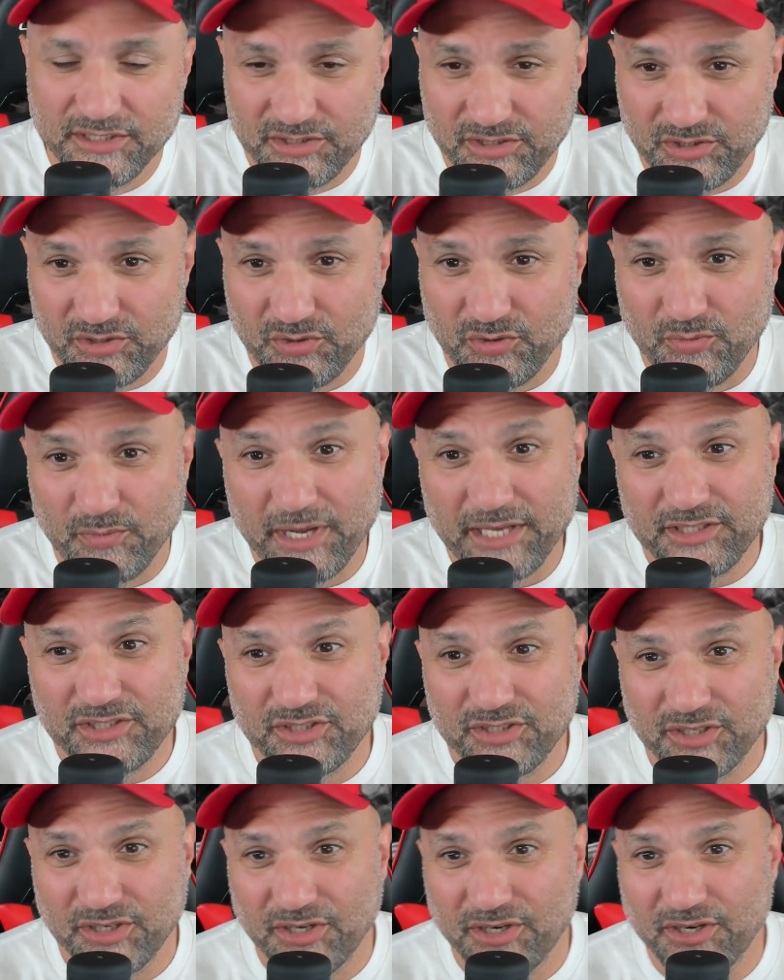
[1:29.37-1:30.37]
to make
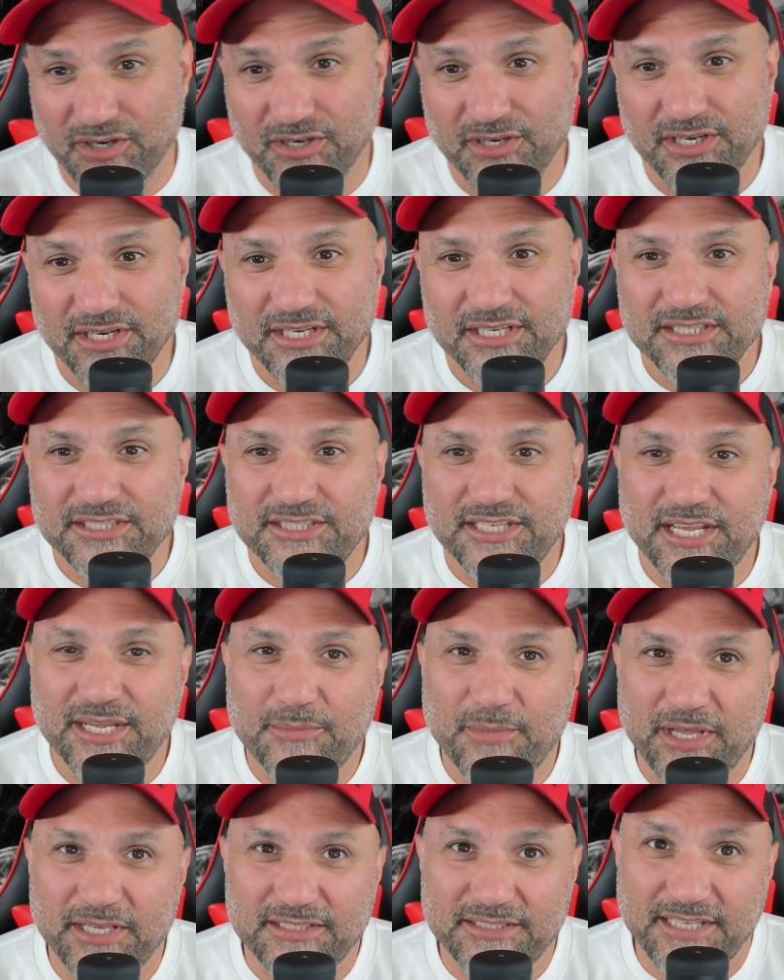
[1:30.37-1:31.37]
sure Shake
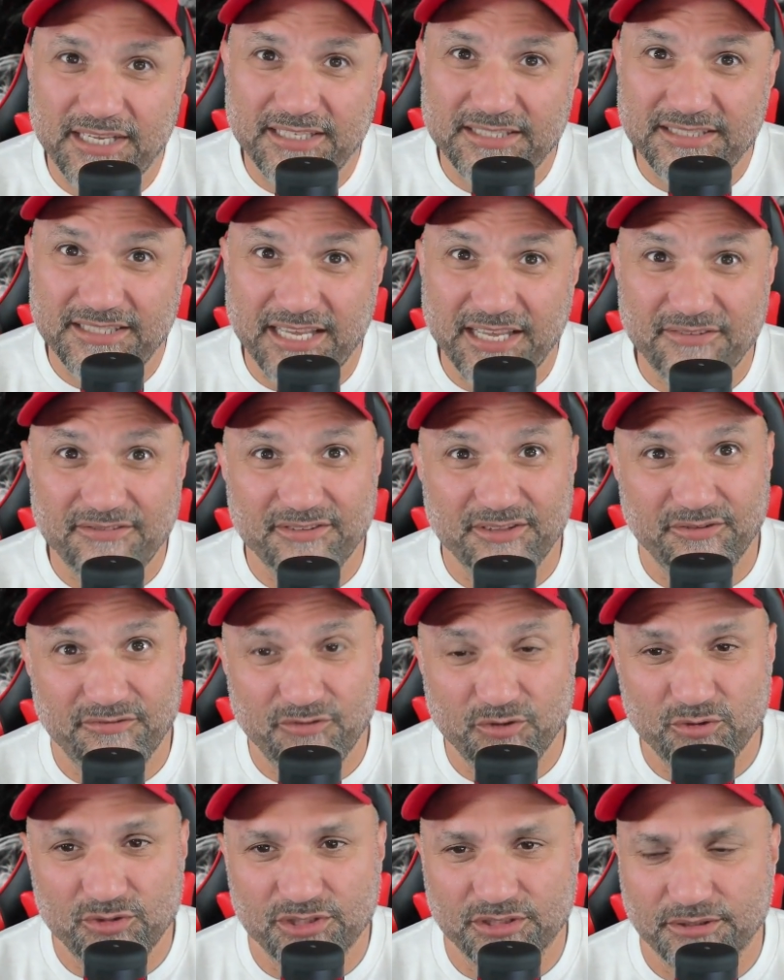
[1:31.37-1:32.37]
Bake stays safe in the
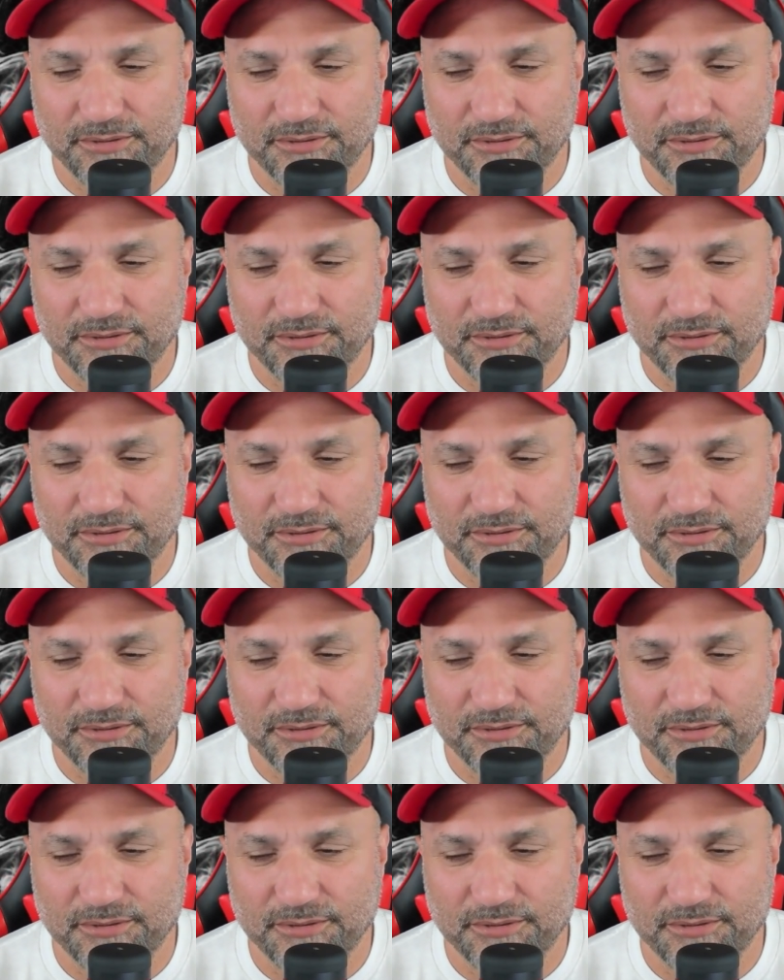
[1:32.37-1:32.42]
future.